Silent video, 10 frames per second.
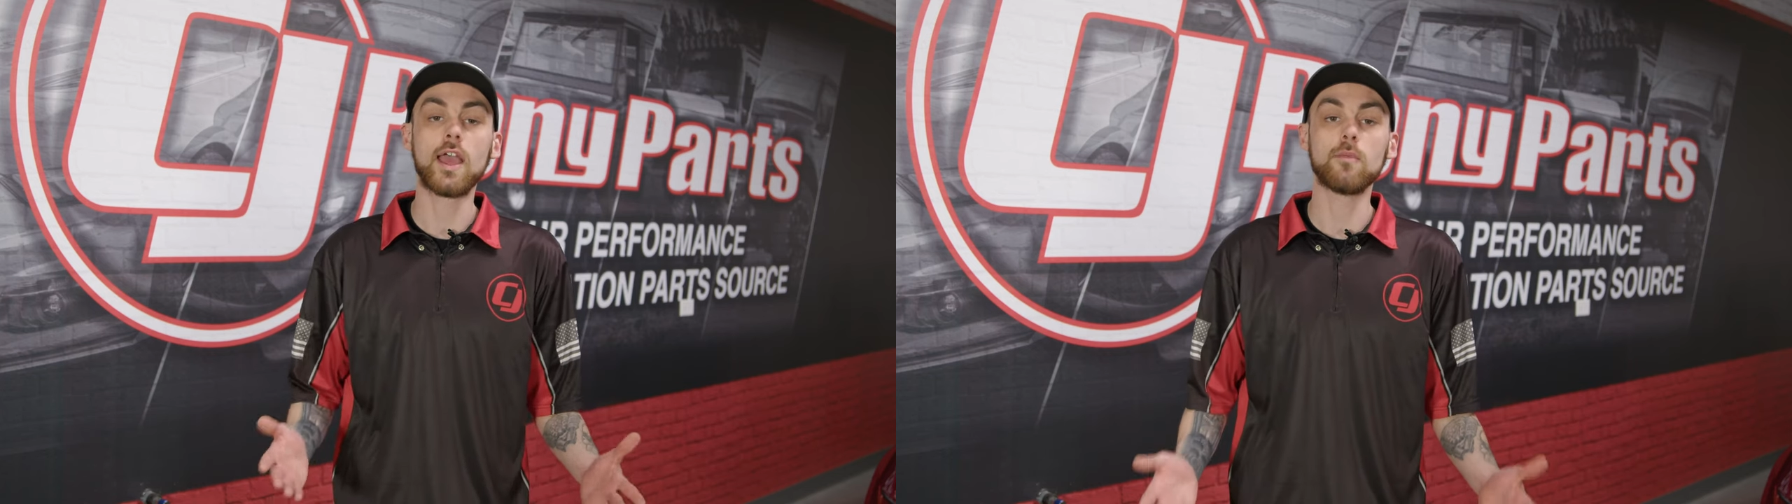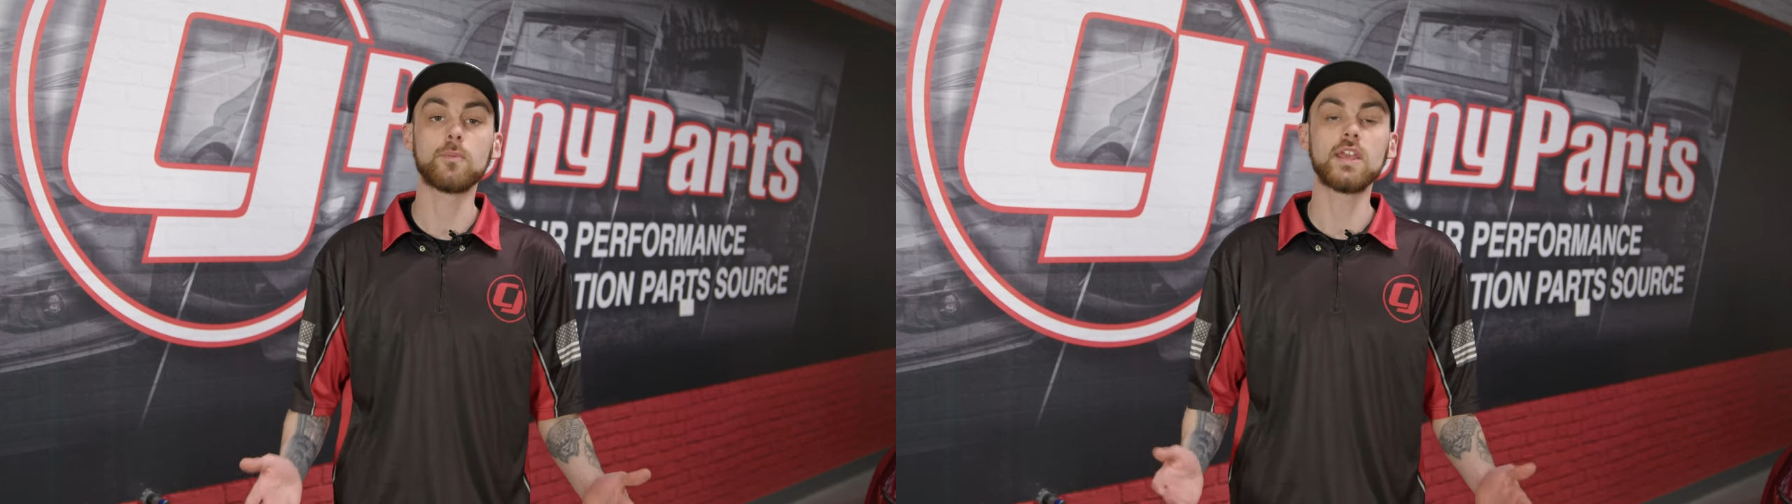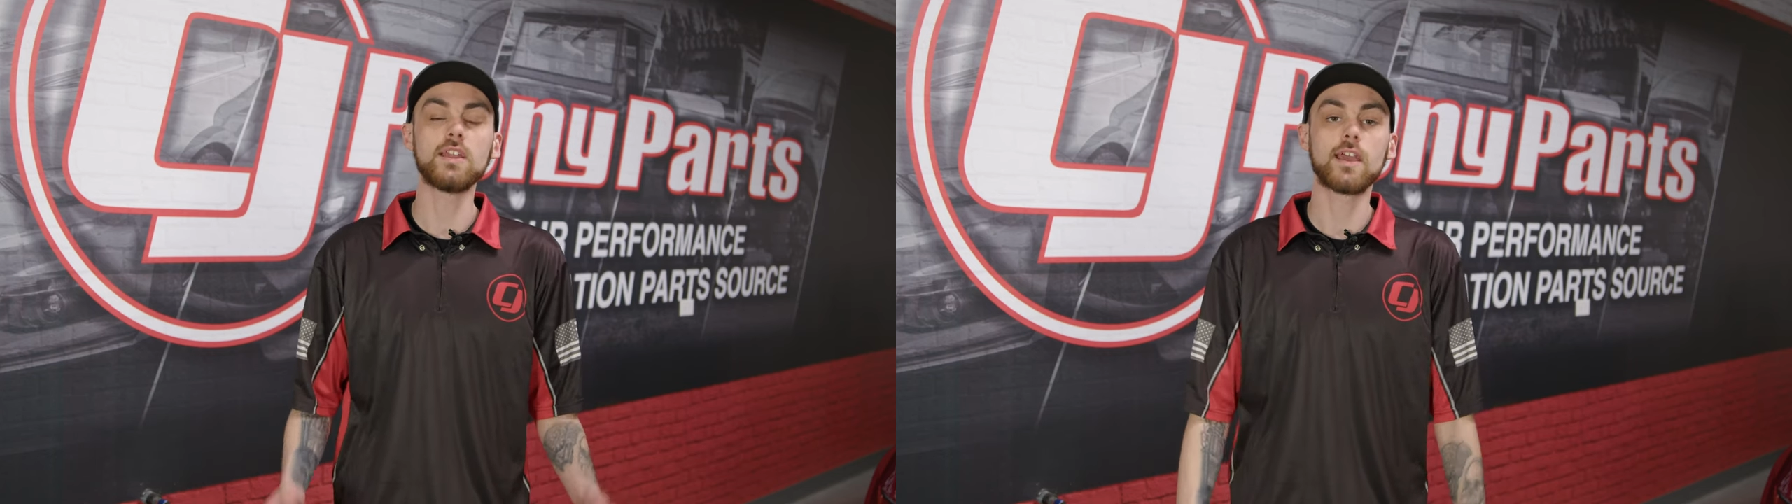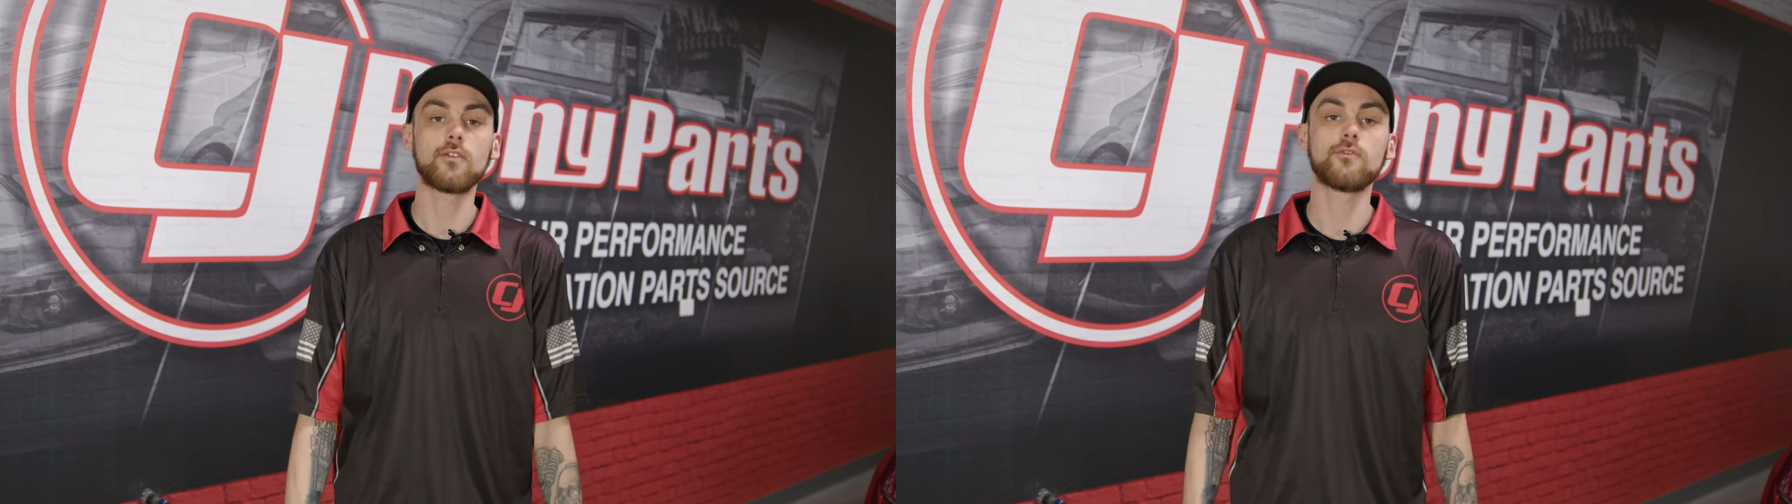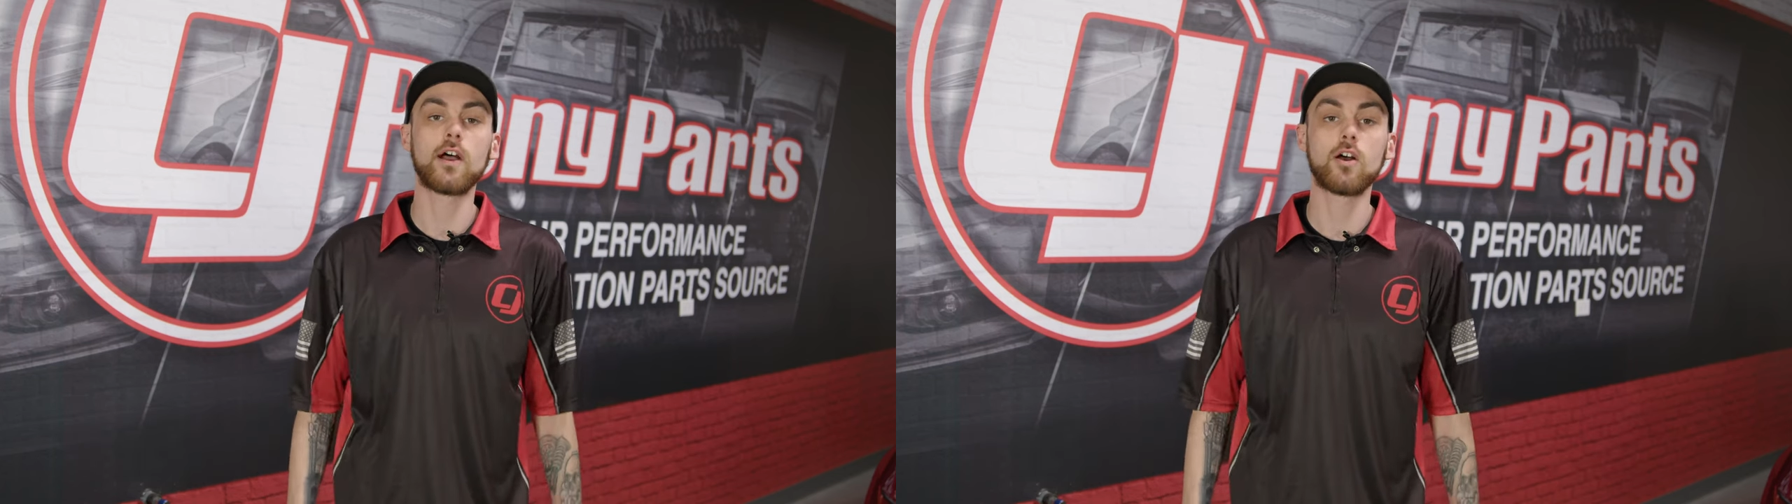and
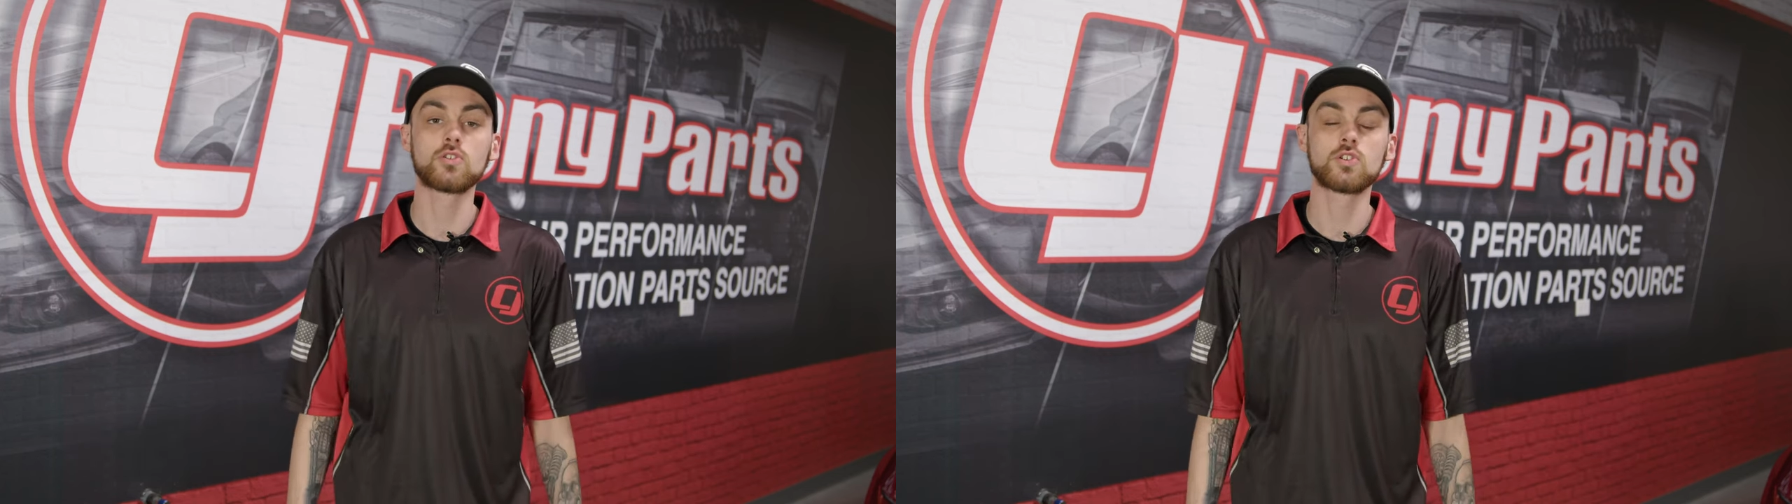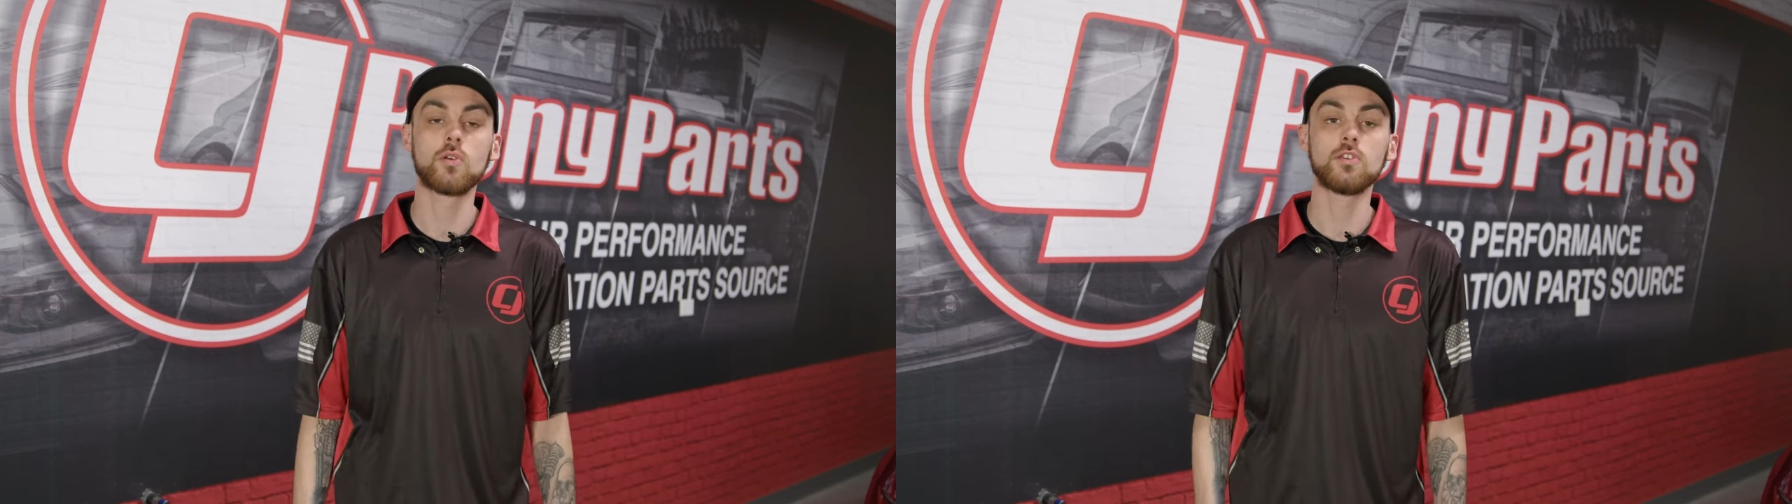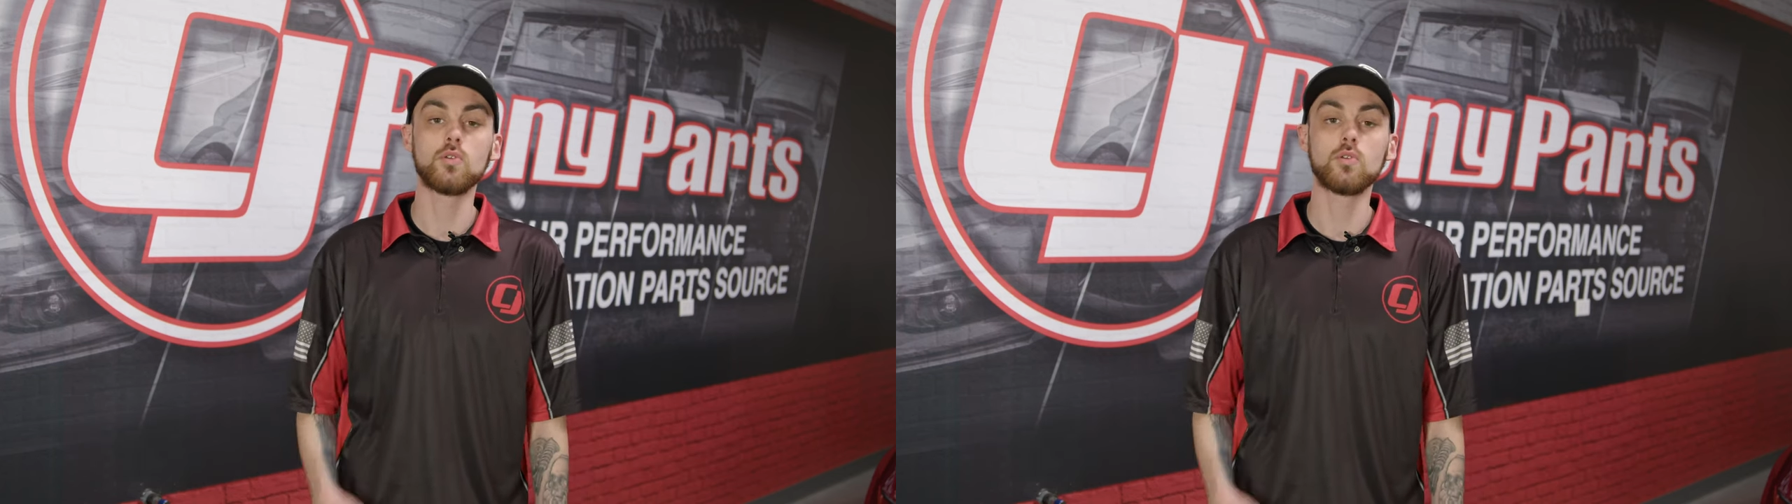PDF file showing